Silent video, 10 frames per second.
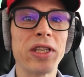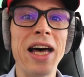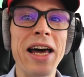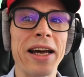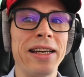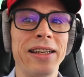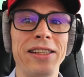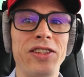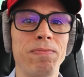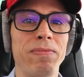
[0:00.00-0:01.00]
that. I
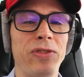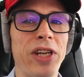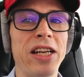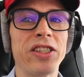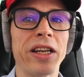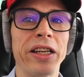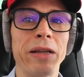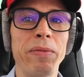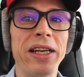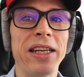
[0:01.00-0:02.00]
changed it a
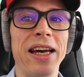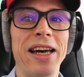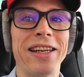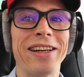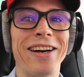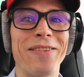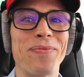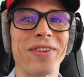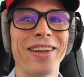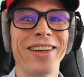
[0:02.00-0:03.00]
little bit. And
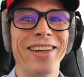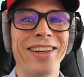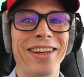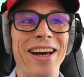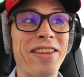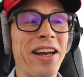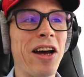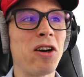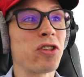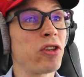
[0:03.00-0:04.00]
then I
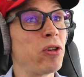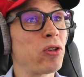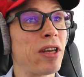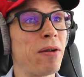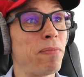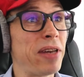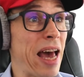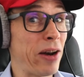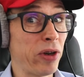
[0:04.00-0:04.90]
also used the piano